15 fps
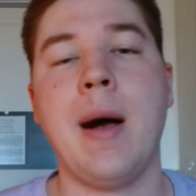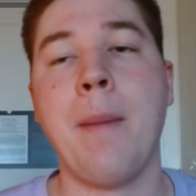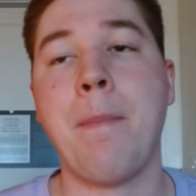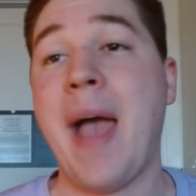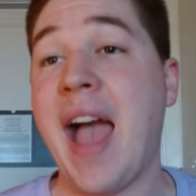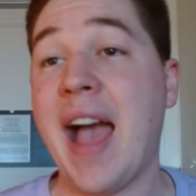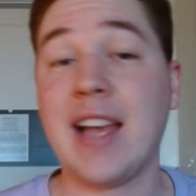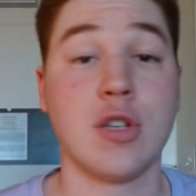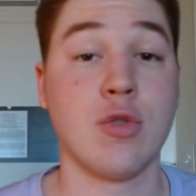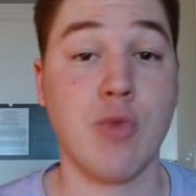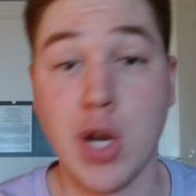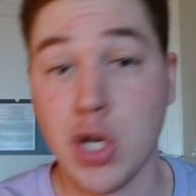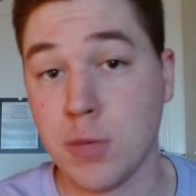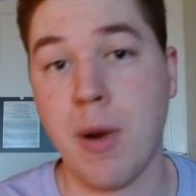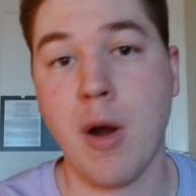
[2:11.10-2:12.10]
a pass
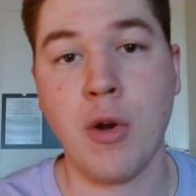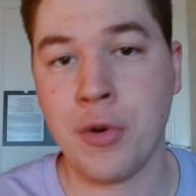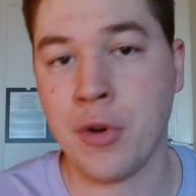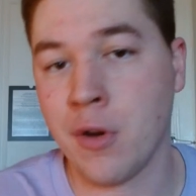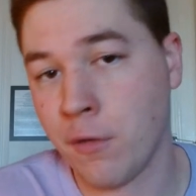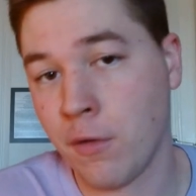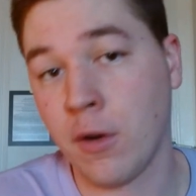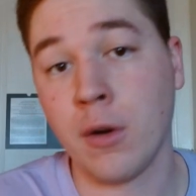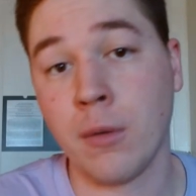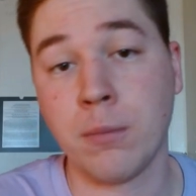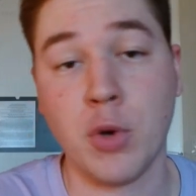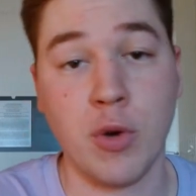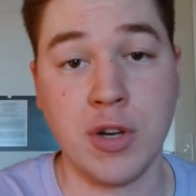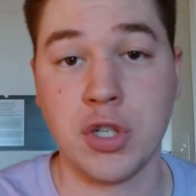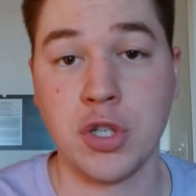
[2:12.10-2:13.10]
rush partner
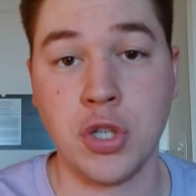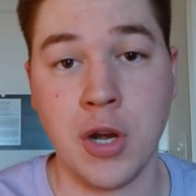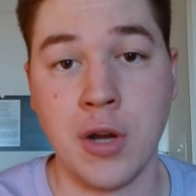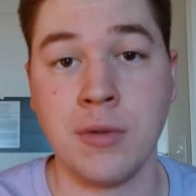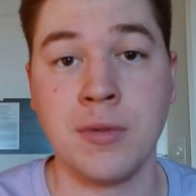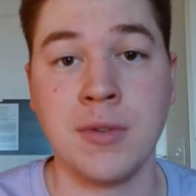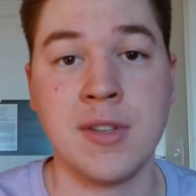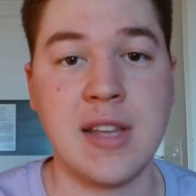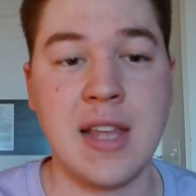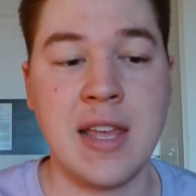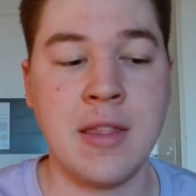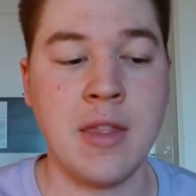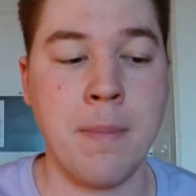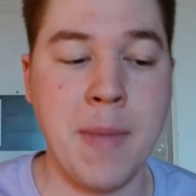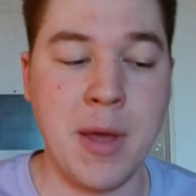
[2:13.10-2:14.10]
for Chris Jones
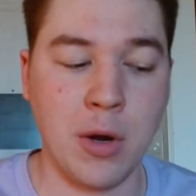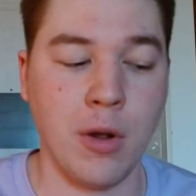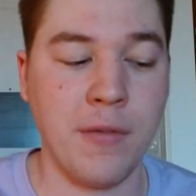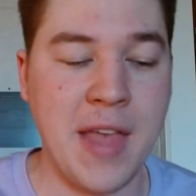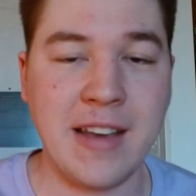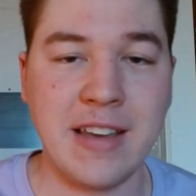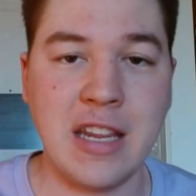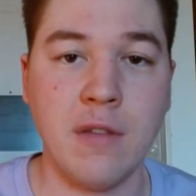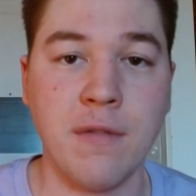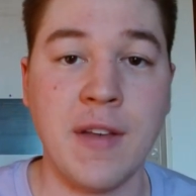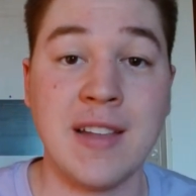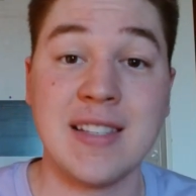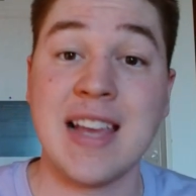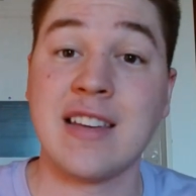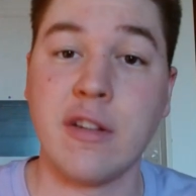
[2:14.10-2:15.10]
in the middle of that
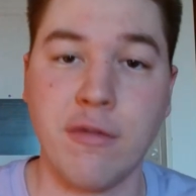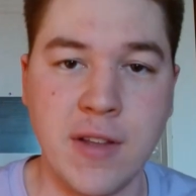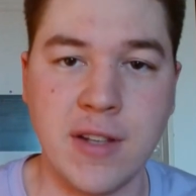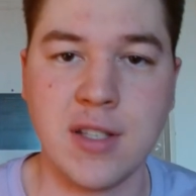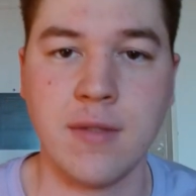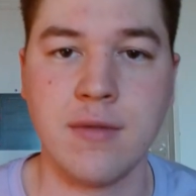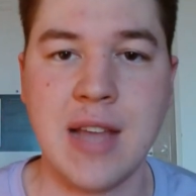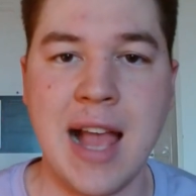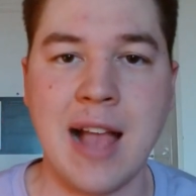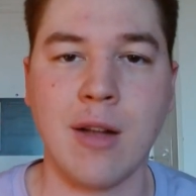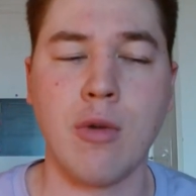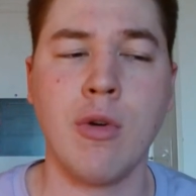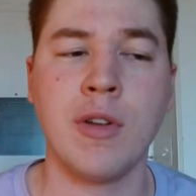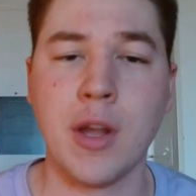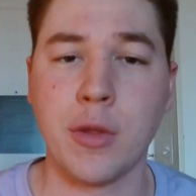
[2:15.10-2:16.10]
defense at defensive
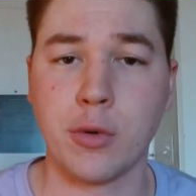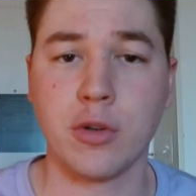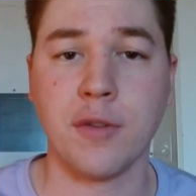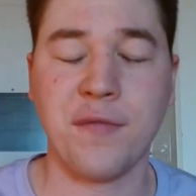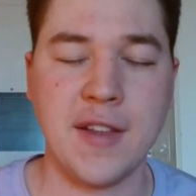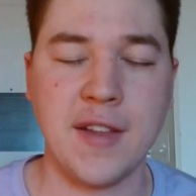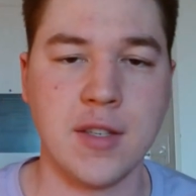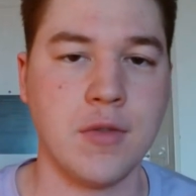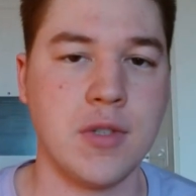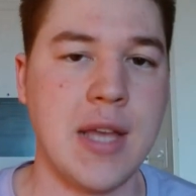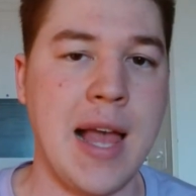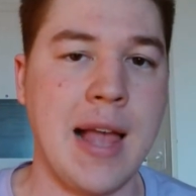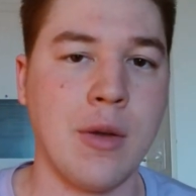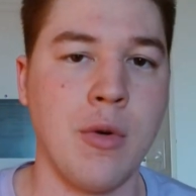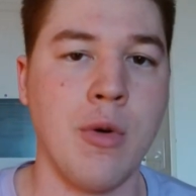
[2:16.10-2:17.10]
tackle, another defensive
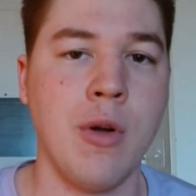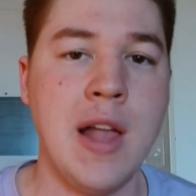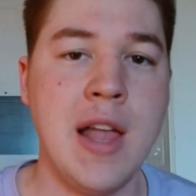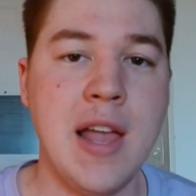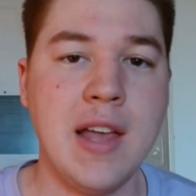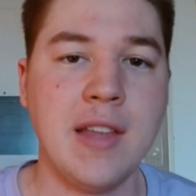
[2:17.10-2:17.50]
tackle